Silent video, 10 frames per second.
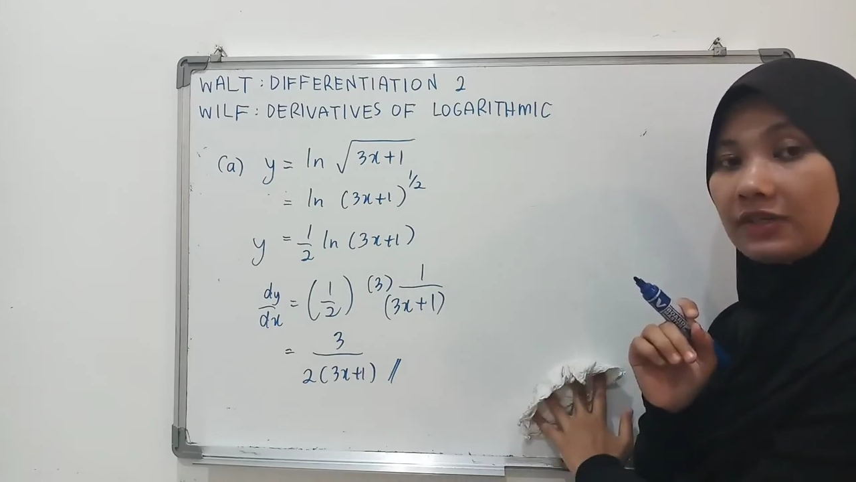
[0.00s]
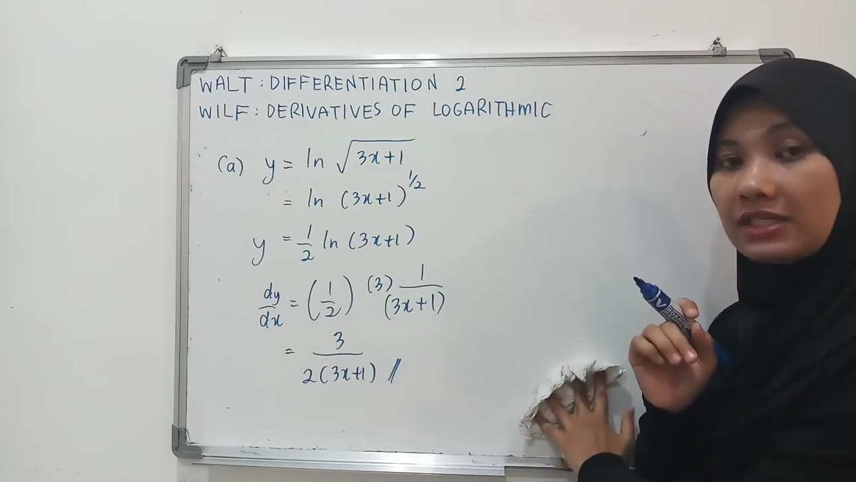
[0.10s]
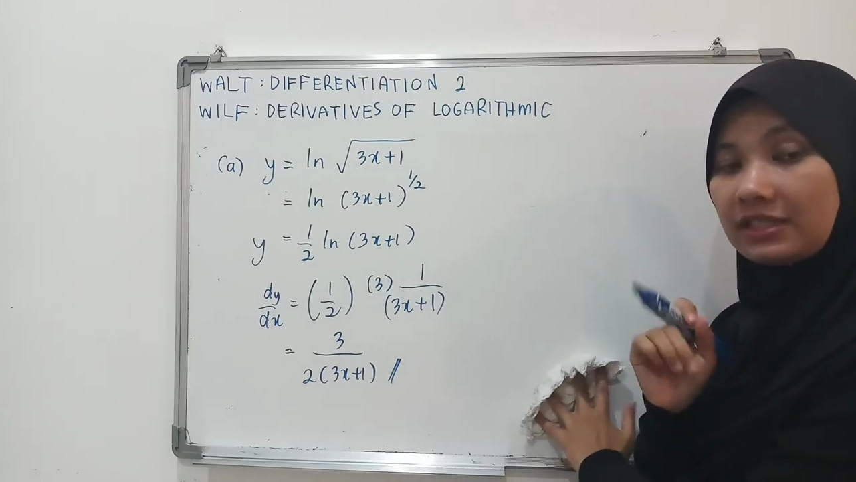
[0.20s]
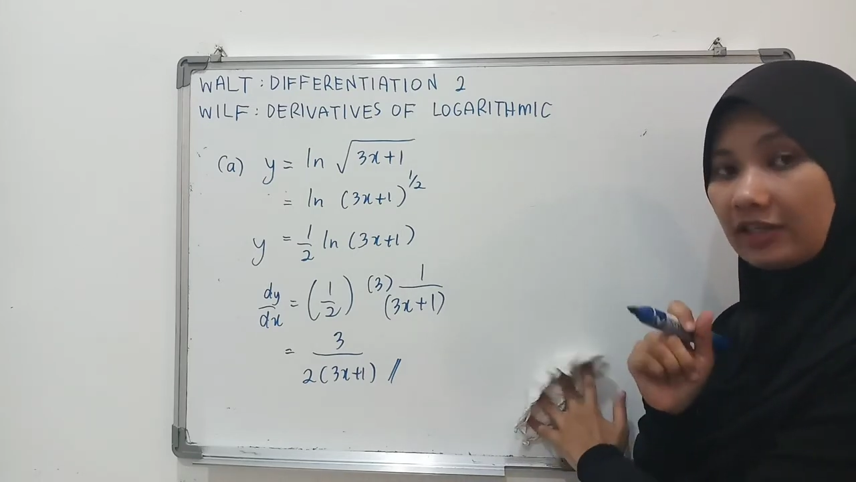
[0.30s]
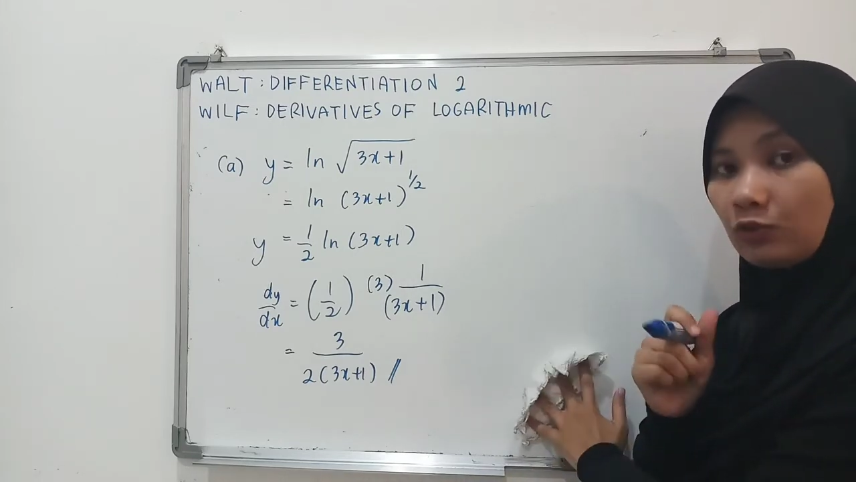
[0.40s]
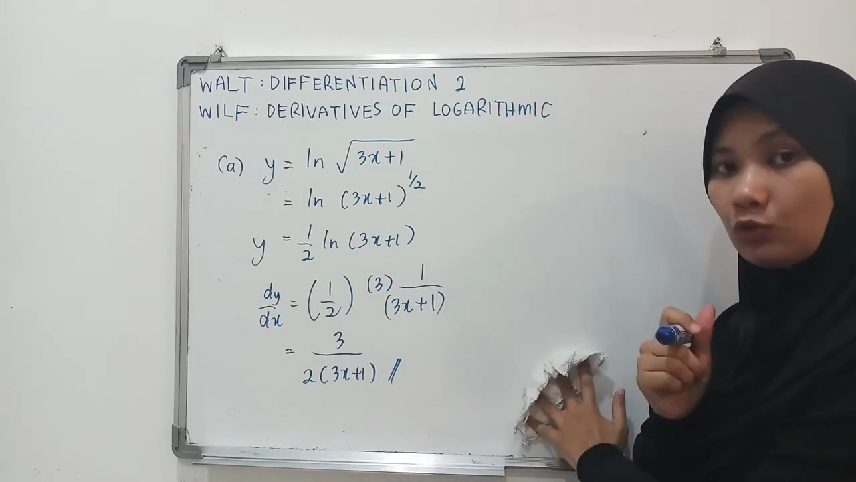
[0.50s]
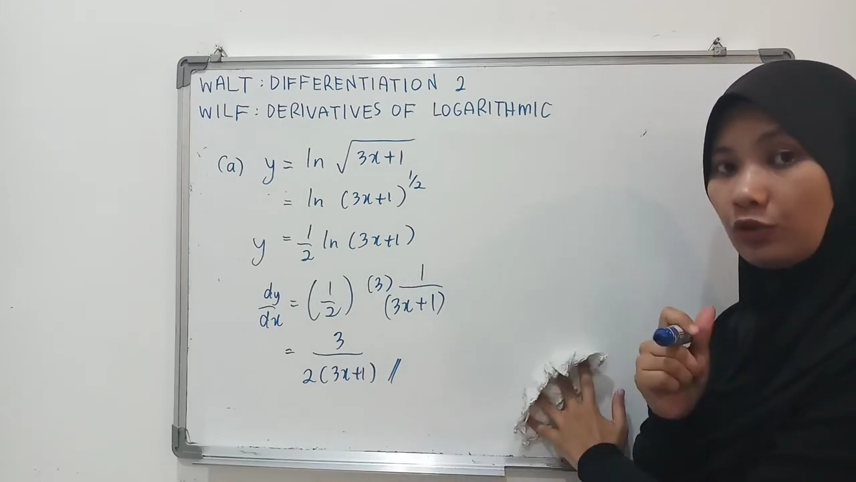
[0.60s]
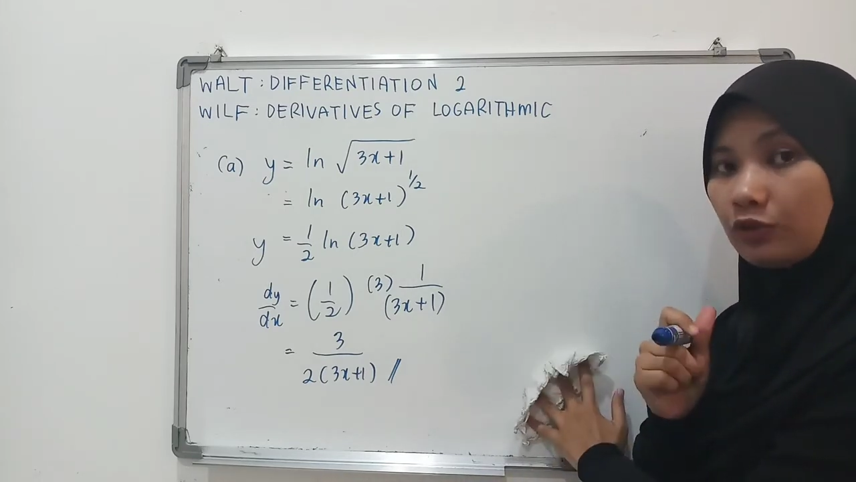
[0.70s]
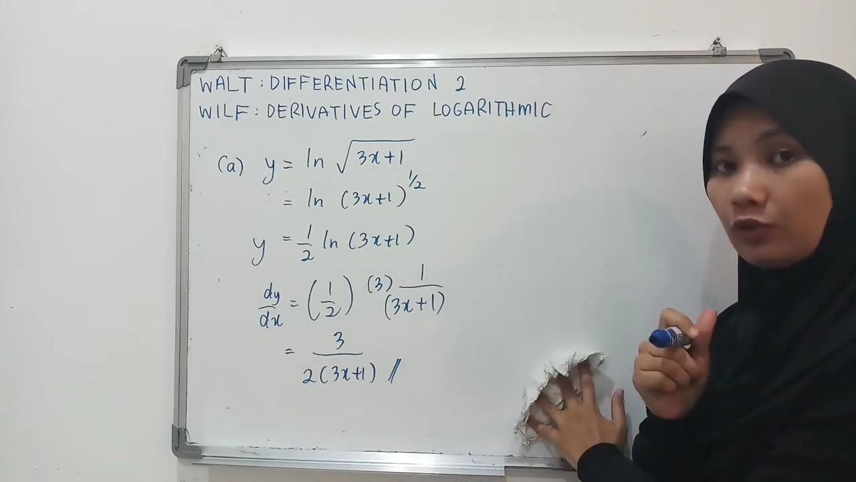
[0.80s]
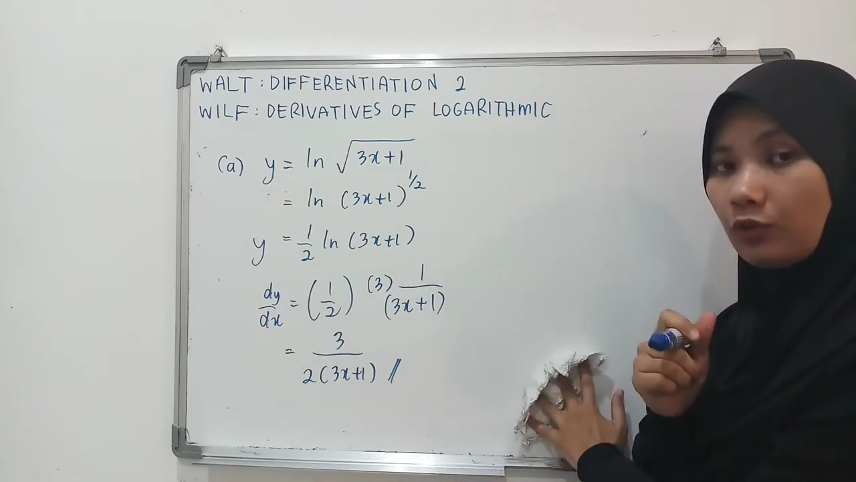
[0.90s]
Try to do on your
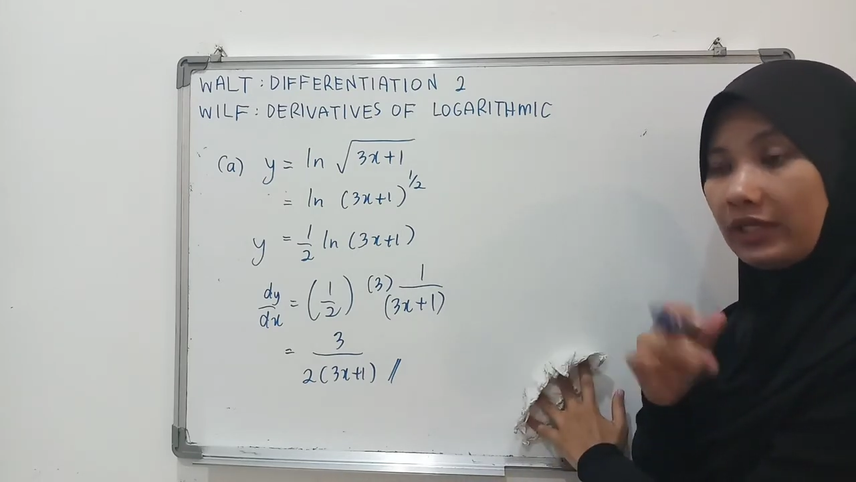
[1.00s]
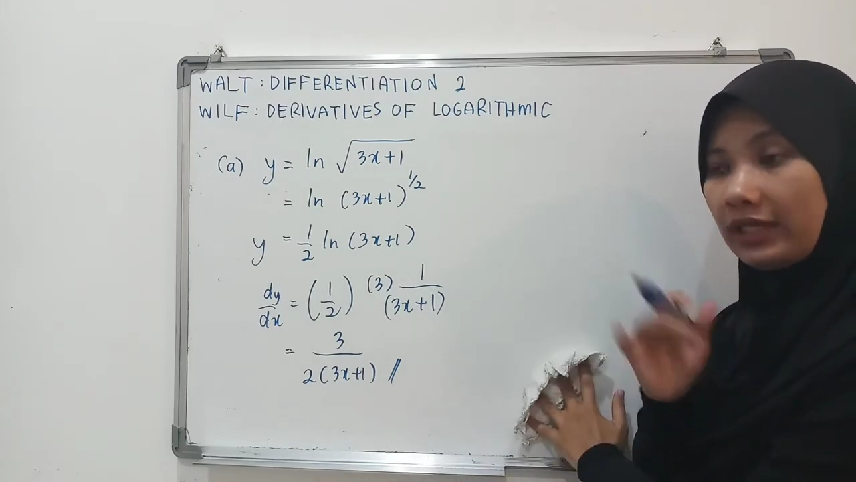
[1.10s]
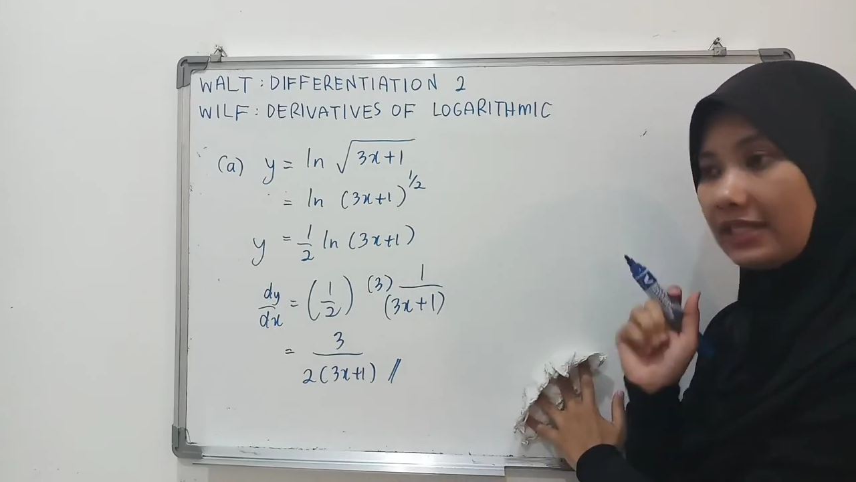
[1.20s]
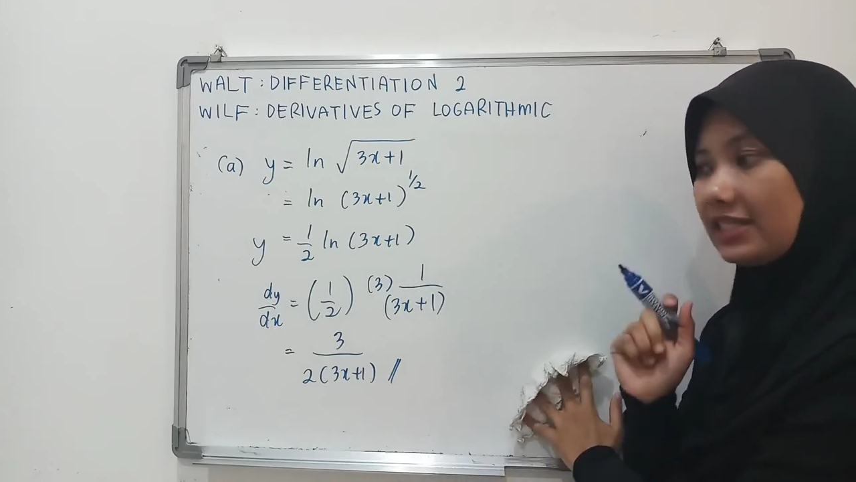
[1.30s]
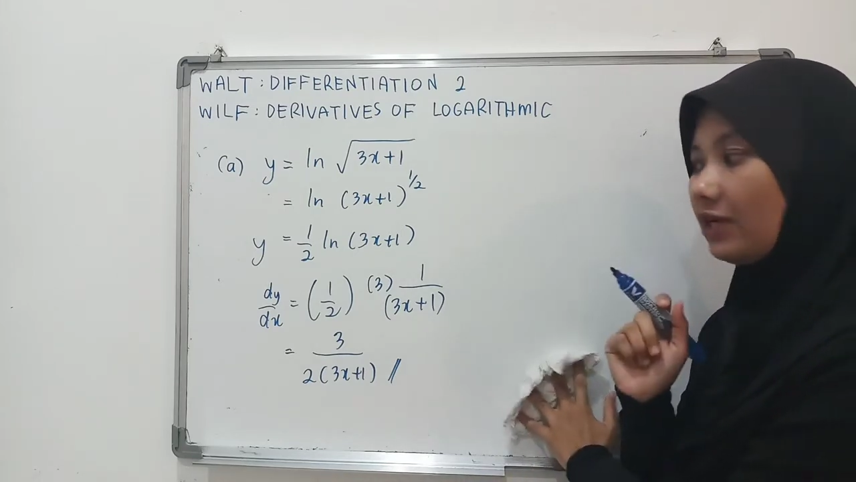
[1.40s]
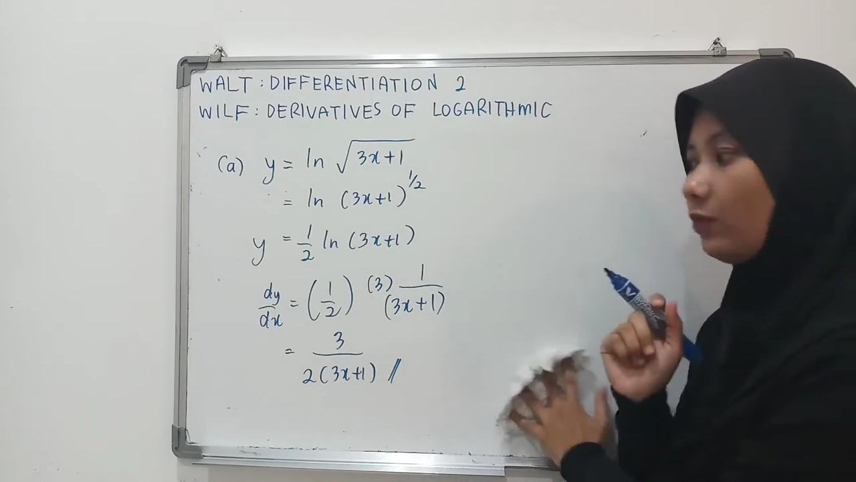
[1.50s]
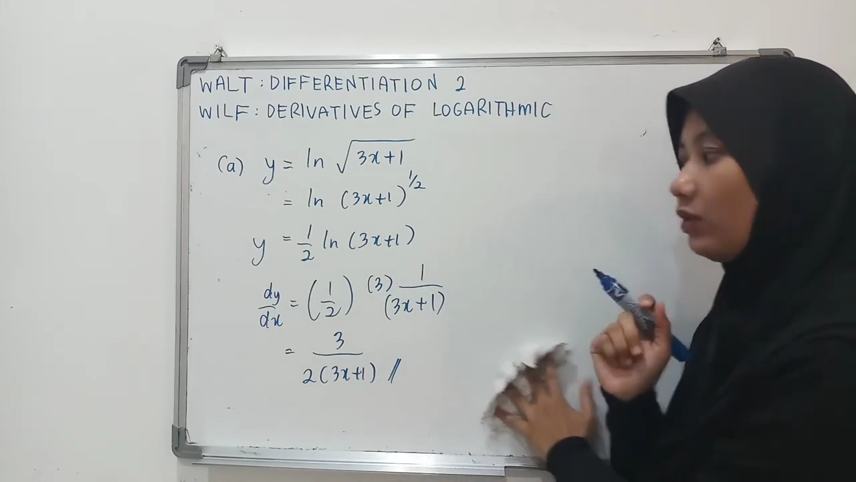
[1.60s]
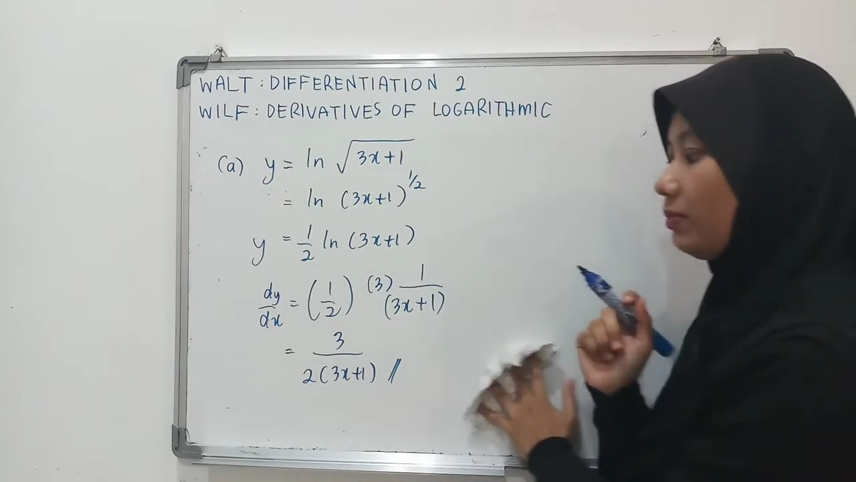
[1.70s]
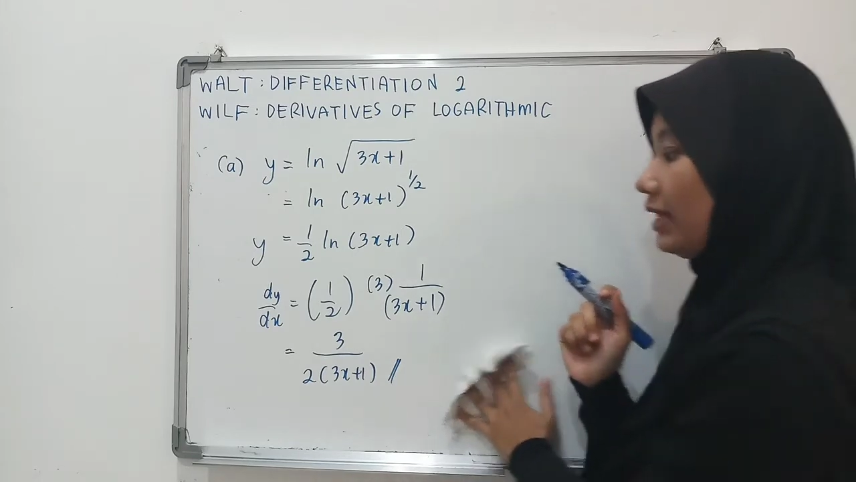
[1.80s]
own and then check with mine.